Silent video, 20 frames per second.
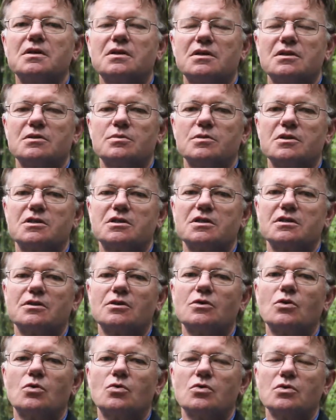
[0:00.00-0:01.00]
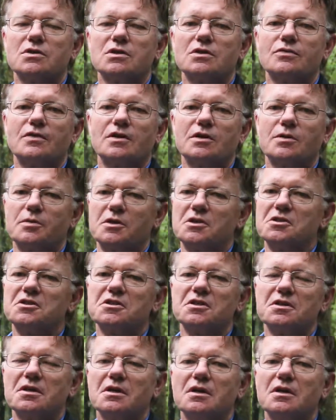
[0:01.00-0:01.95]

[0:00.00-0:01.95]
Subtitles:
especially in the corners of the image.